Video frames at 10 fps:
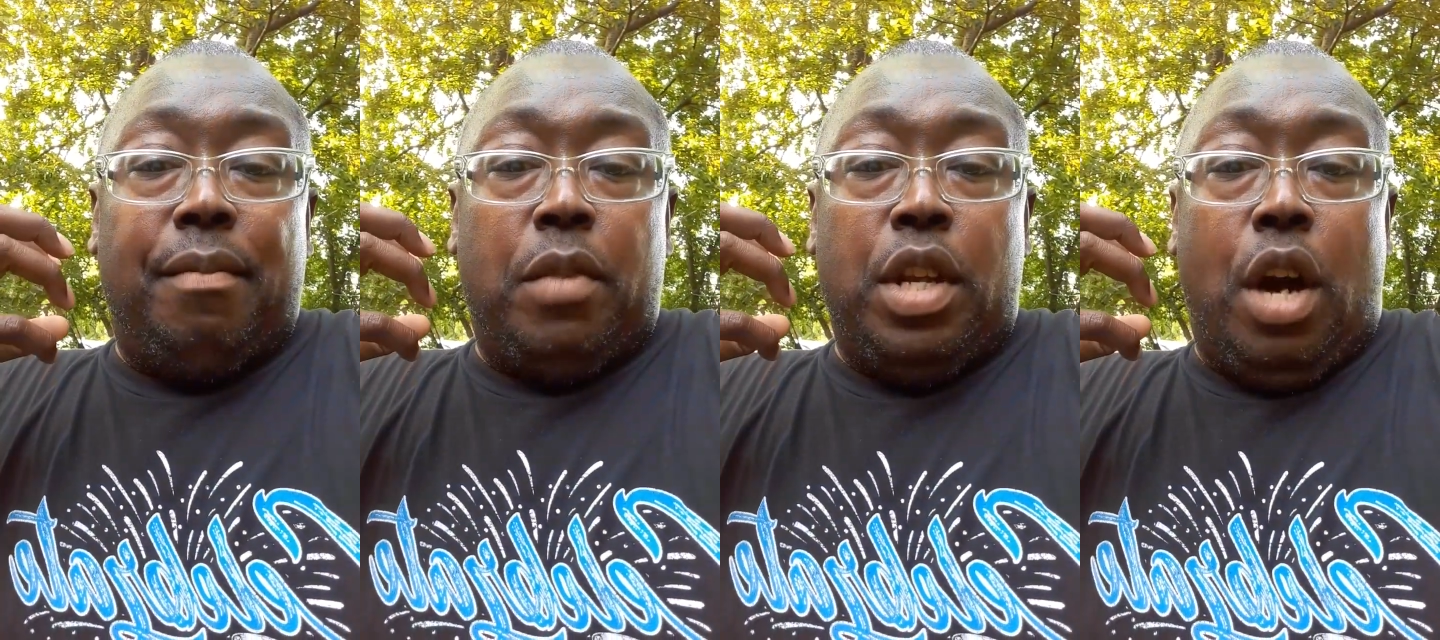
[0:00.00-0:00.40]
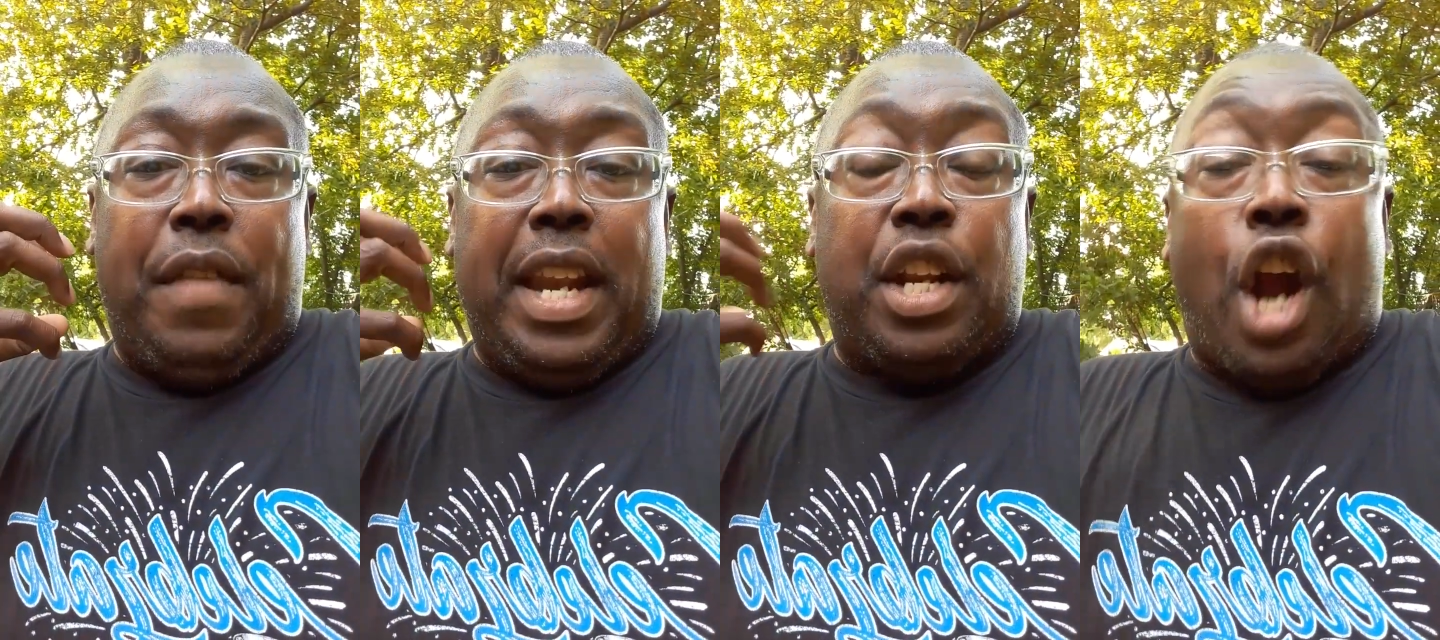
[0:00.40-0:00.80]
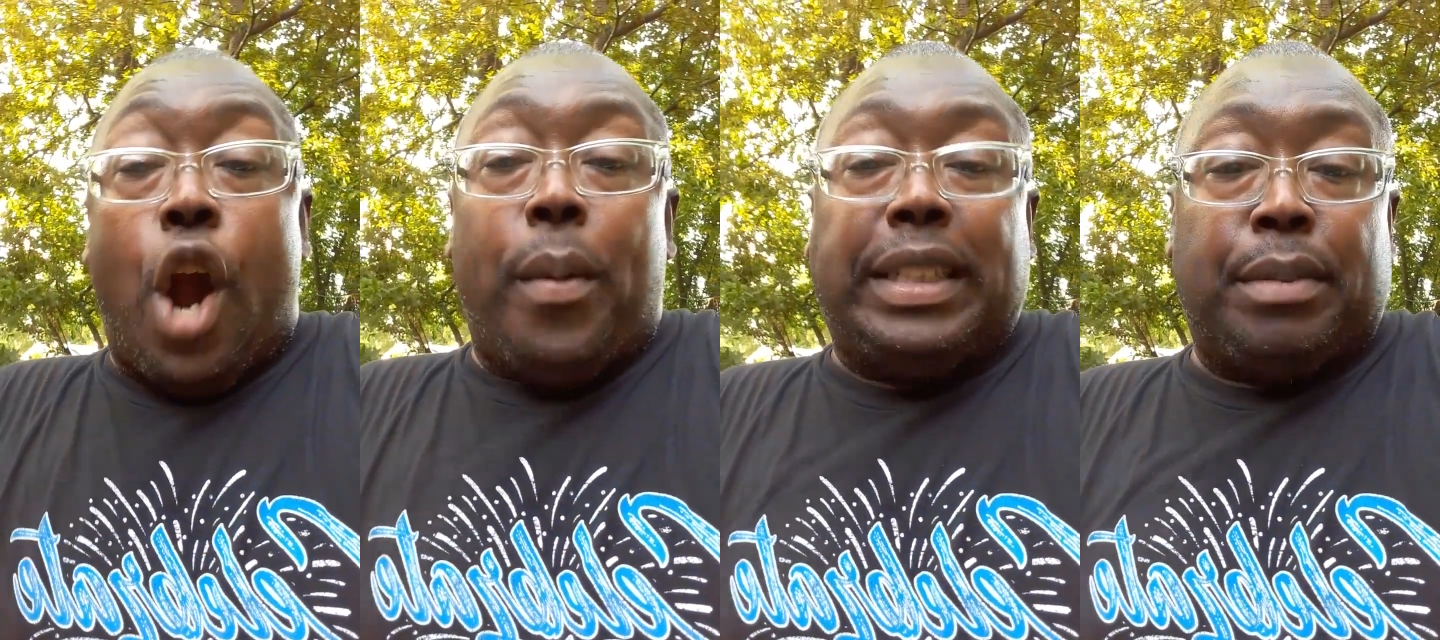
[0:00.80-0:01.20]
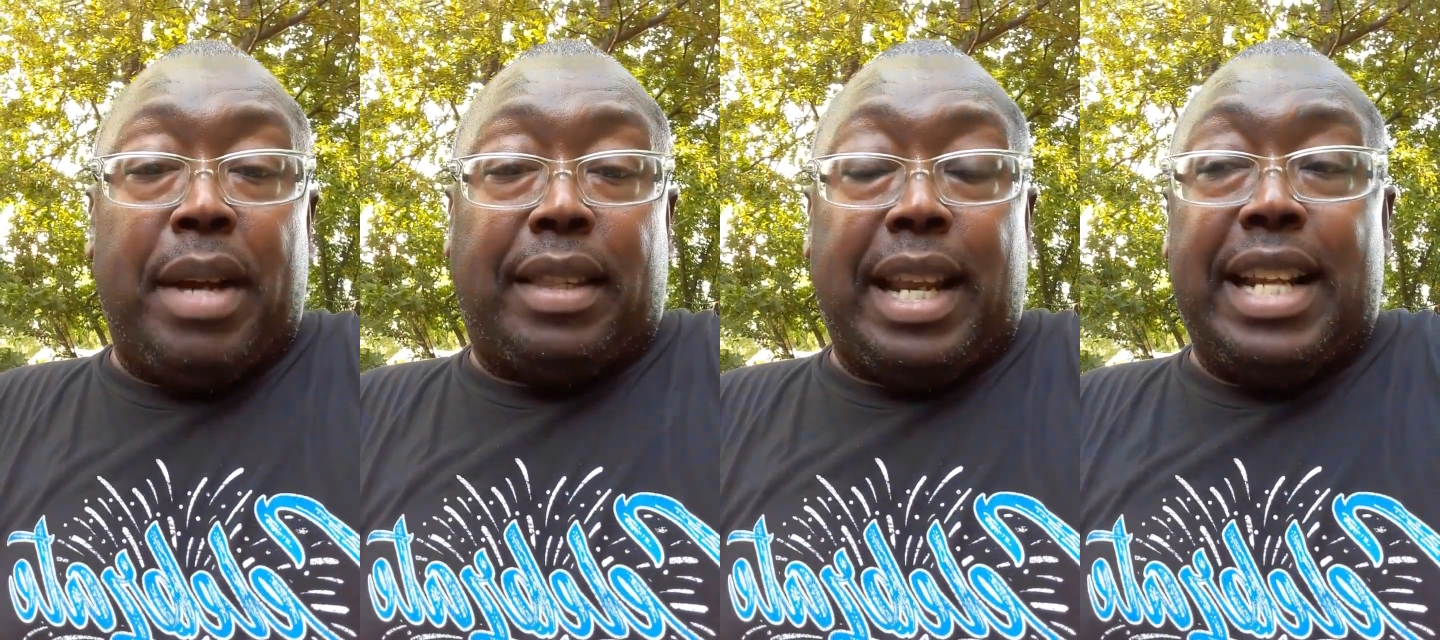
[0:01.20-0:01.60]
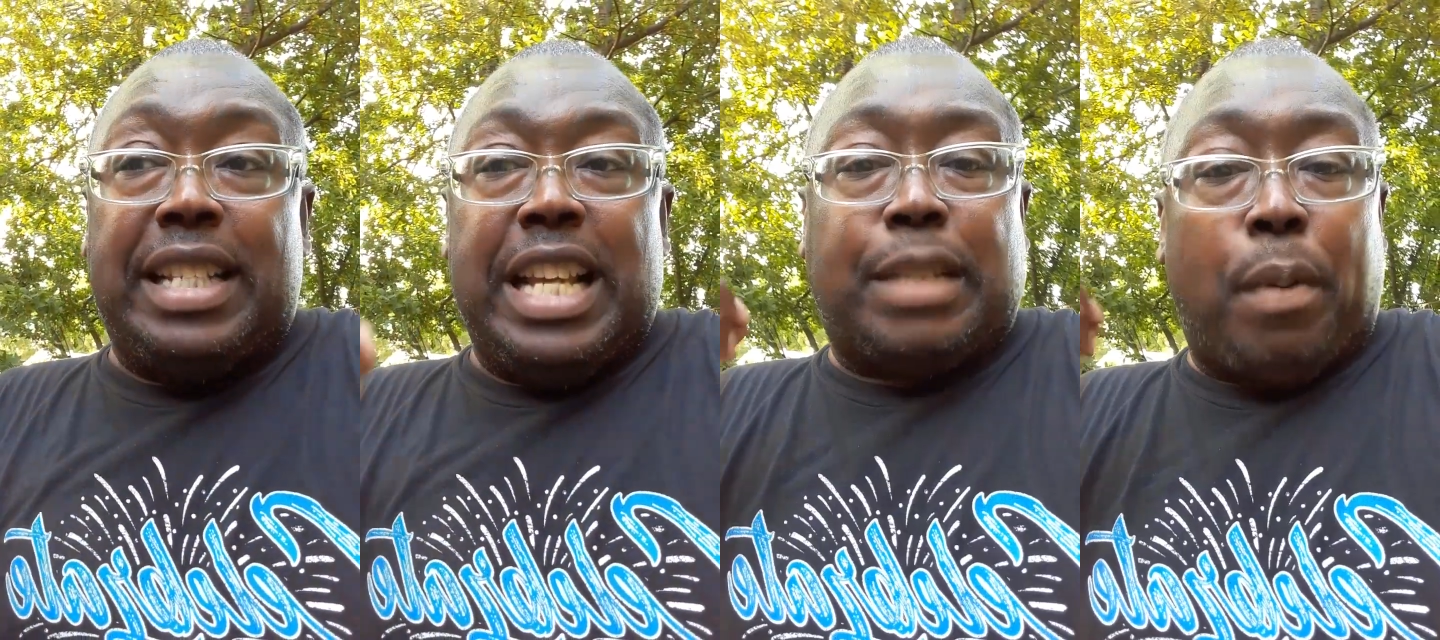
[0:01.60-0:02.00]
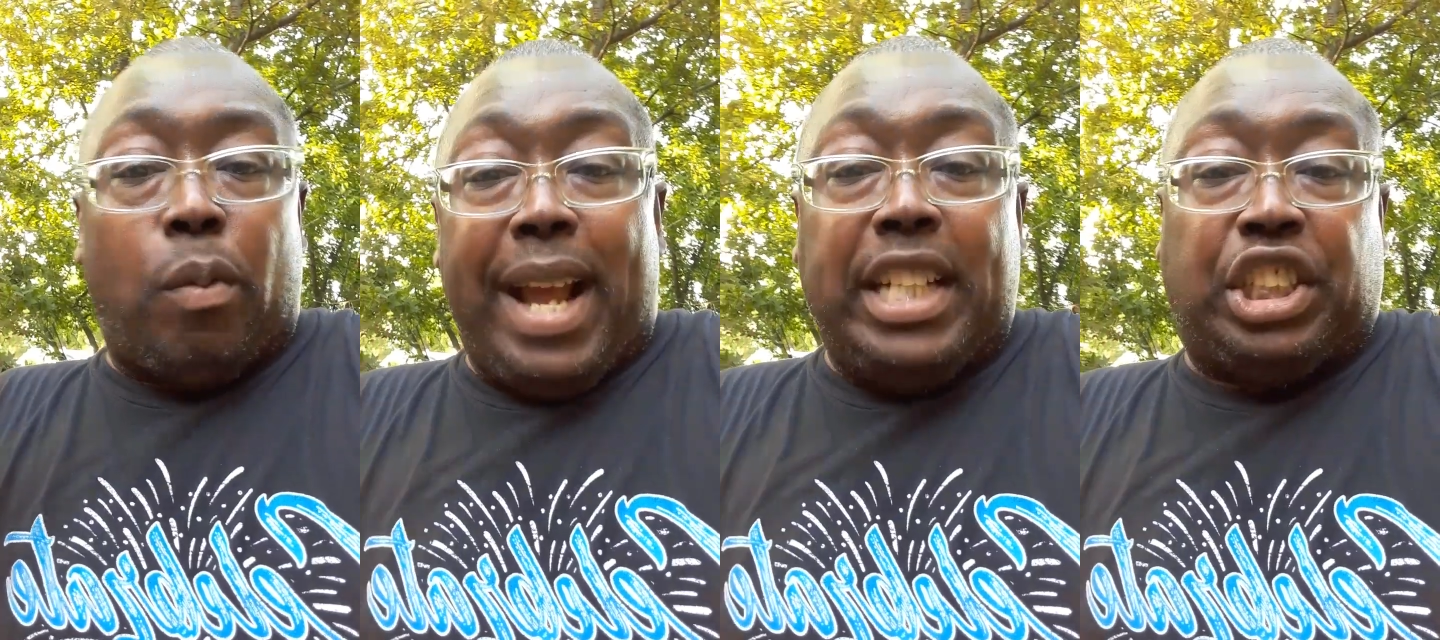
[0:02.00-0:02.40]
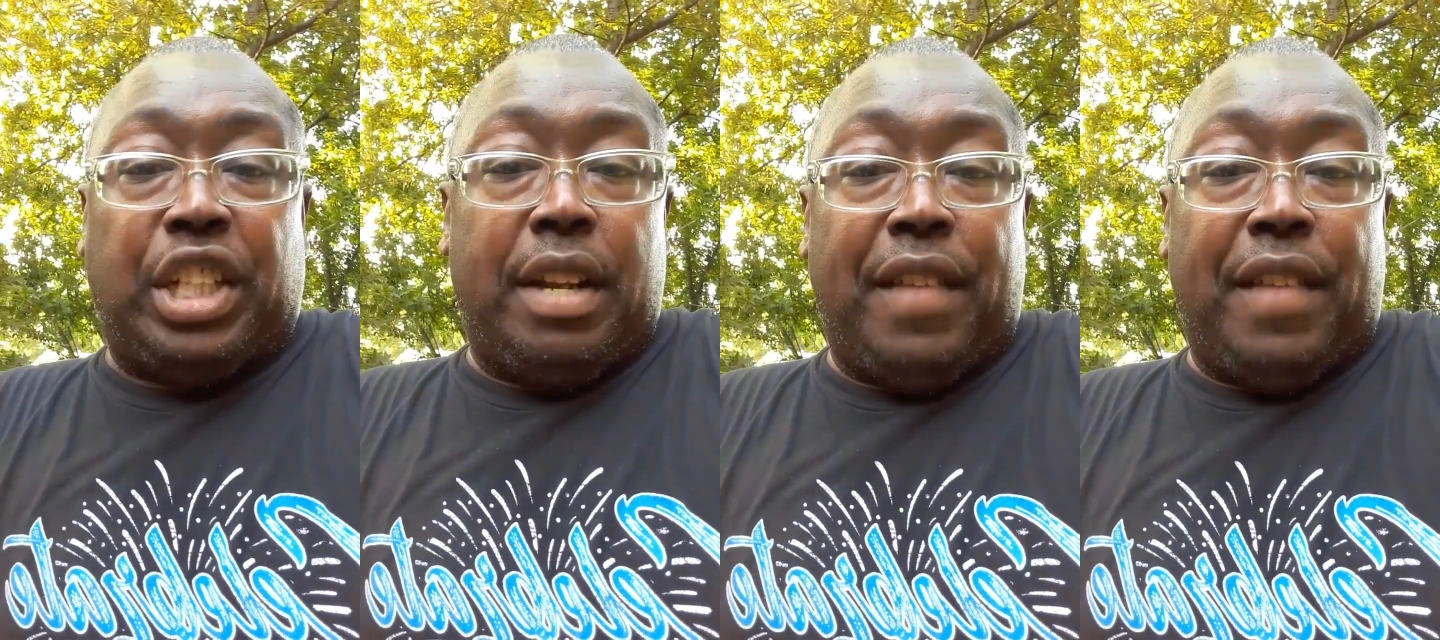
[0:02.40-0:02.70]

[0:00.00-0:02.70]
that encouragement, that inspiration,